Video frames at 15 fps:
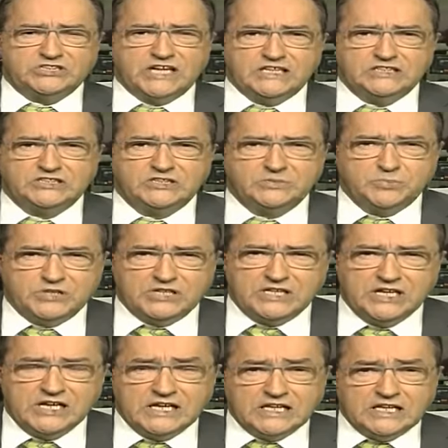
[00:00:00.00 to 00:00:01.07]
tends to be
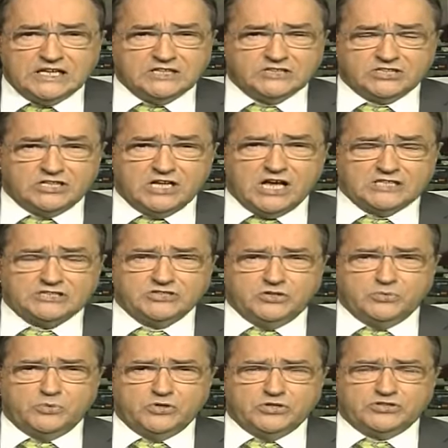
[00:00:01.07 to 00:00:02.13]
to last no
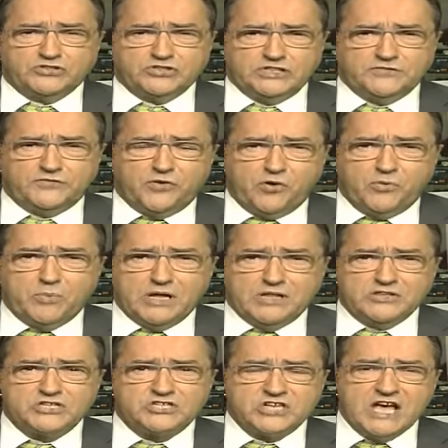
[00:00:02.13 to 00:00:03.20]
more than three to four
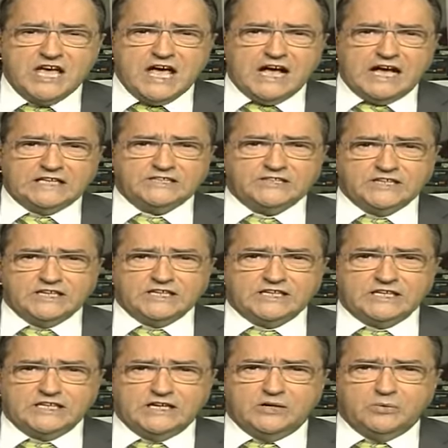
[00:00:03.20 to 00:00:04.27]
months, I
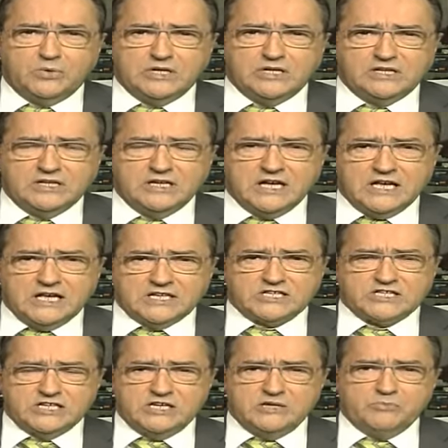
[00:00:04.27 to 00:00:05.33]
think uh, we'll
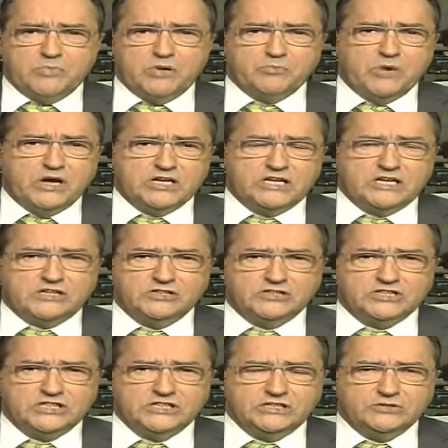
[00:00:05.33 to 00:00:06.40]
seeing money
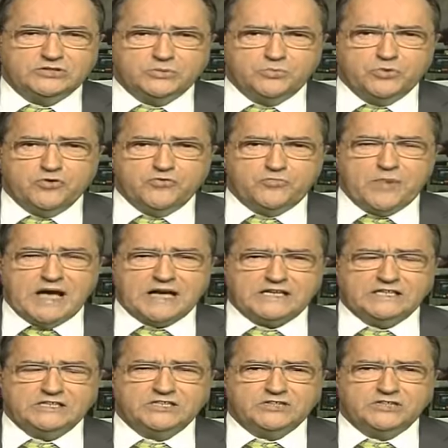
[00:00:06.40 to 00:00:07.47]
continue to move back
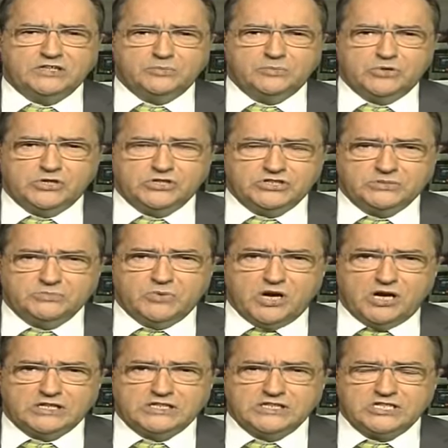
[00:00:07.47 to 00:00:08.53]
into the emerging
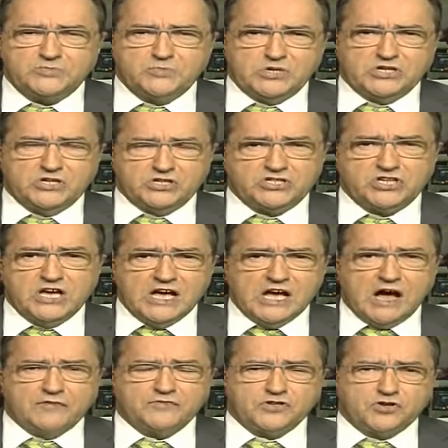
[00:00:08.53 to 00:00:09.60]
markets because,
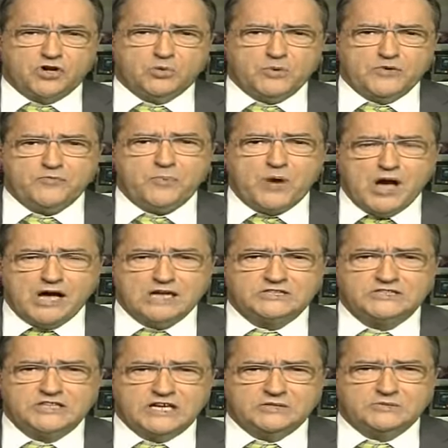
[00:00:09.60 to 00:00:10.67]
after all, we've
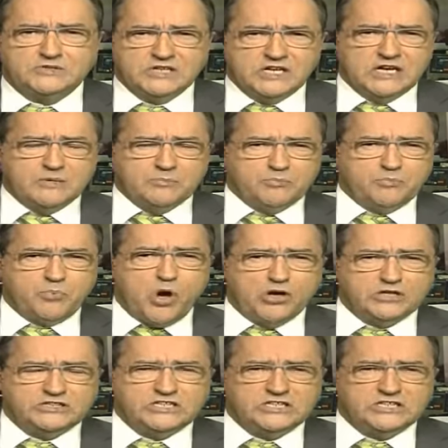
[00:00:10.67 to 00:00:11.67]
passed that point